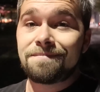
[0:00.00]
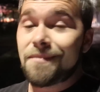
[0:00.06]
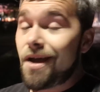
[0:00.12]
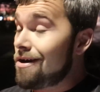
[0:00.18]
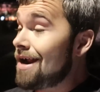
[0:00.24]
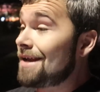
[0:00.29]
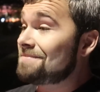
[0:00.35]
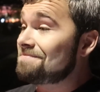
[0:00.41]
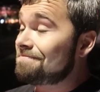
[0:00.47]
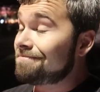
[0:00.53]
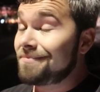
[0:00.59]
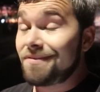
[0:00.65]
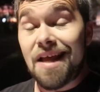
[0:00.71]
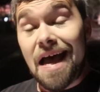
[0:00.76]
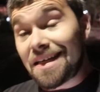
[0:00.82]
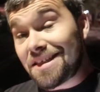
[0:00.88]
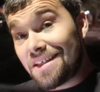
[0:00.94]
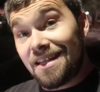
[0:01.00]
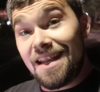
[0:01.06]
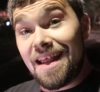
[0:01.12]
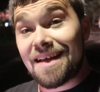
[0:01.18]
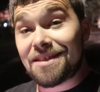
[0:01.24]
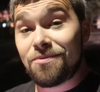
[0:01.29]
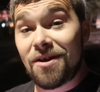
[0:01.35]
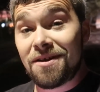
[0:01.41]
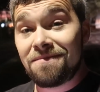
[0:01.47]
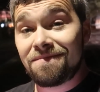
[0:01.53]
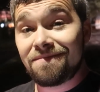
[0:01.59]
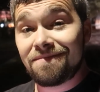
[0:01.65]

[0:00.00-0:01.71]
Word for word: All right, on to the next one.